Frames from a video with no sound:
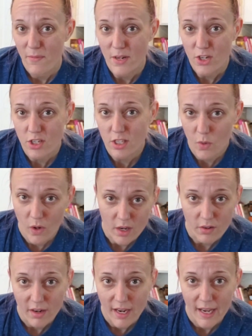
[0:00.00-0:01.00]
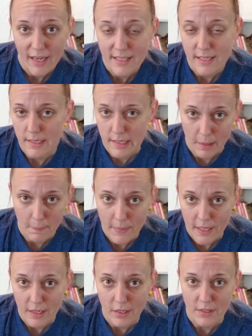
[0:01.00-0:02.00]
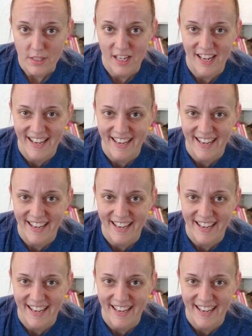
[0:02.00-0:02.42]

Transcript: bunch of squat racks and dumbbells